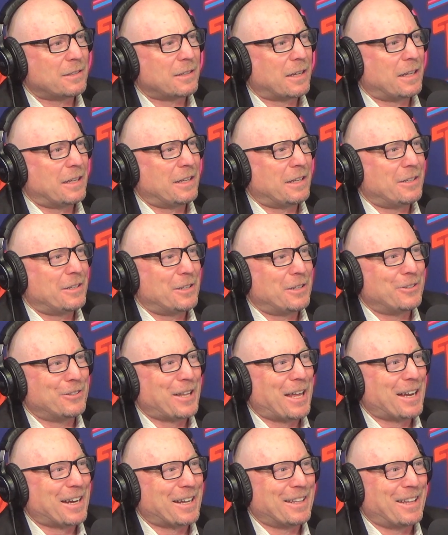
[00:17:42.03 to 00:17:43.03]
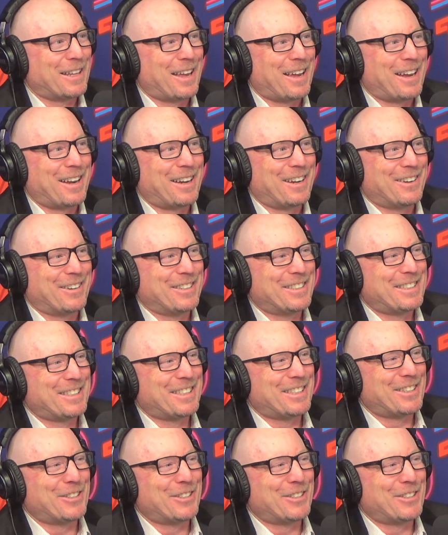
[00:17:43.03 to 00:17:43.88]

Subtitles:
Can you do like a line or two?